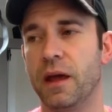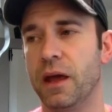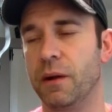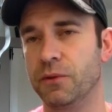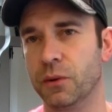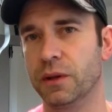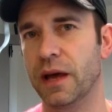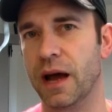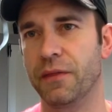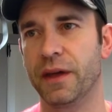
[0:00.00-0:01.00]
and I'm doing
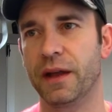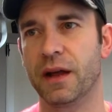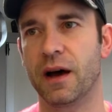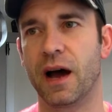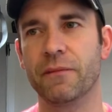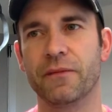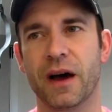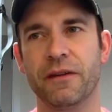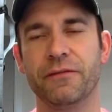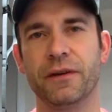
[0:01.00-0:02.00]
that
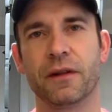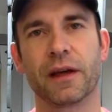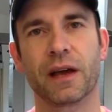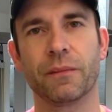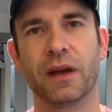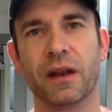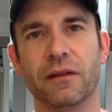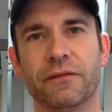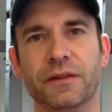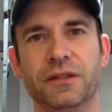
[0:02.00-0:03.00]
I feel like I'm
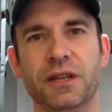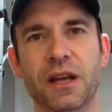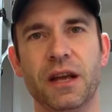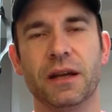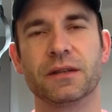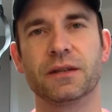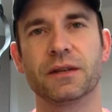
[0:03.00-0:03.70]
getting fatigued.